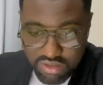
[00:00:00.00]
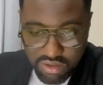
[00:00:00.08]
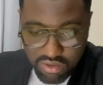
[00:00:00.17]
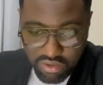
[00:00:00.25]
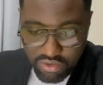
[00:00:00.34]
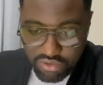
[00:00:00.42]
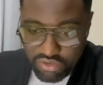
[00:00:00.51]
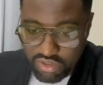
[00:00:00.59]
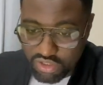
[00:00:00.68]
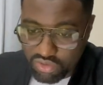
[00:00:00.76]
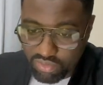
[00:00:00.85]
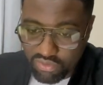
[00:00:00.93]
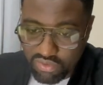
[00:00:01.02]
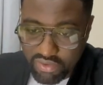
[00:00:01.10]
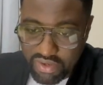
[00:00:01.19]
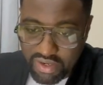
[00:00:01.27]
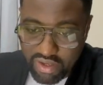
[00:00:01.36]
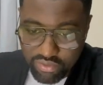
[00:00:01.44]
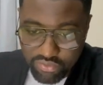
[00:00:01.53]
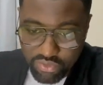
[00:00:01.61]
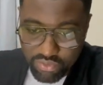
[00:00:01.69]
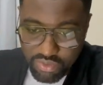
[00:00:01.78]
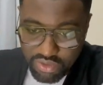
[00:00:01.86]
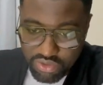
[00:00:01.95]
you need to be very careful
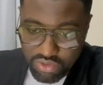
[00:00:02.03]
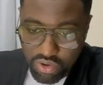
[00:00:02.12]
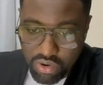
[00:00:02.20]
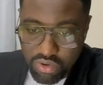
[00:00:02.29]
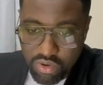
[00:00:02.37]
with your